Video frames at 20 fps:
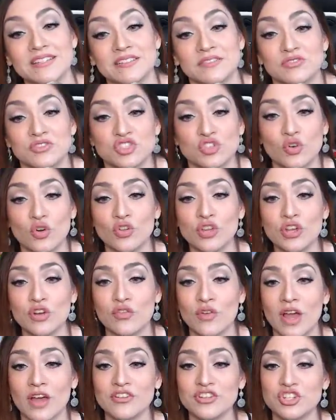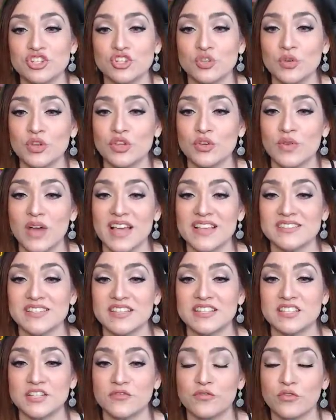scrolling around, just showing you guys
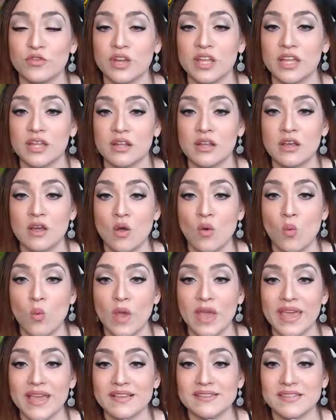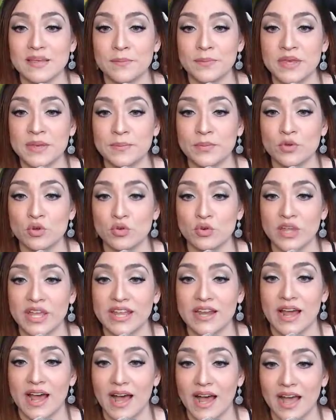like different ways that people
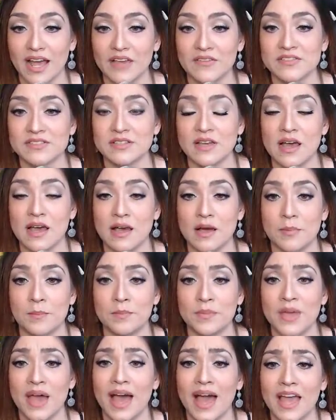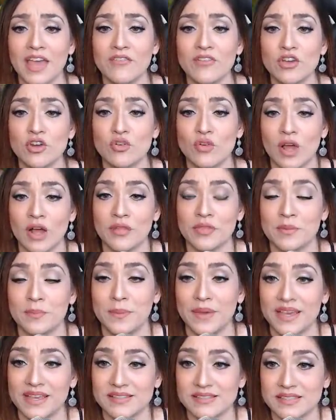create hives. Hiving around the
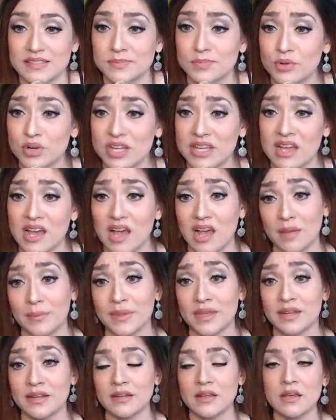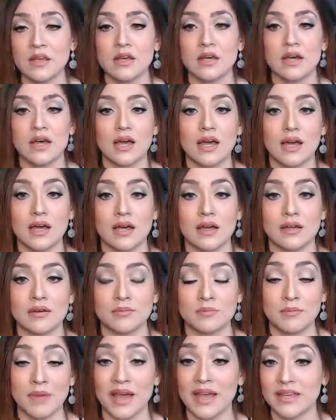base is pretty common.
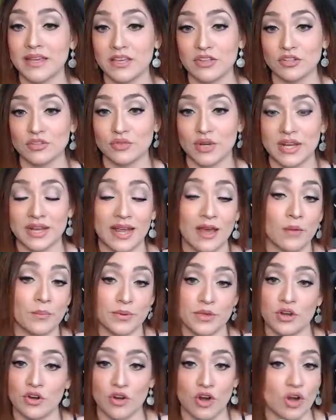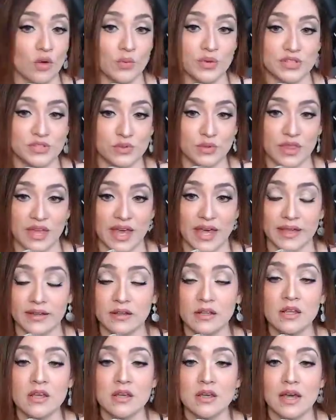My guild right now, BRR, we do
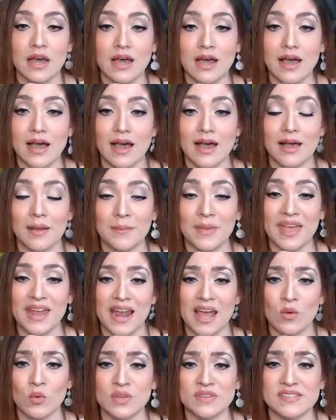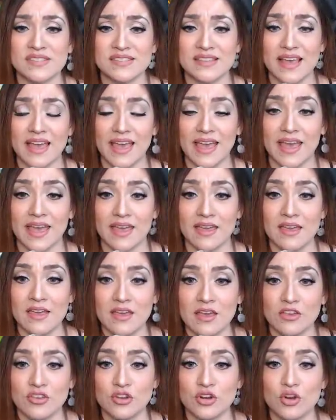that. And I would say
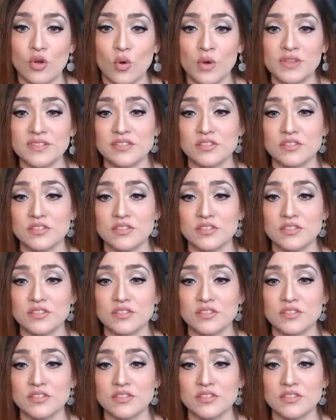you're going to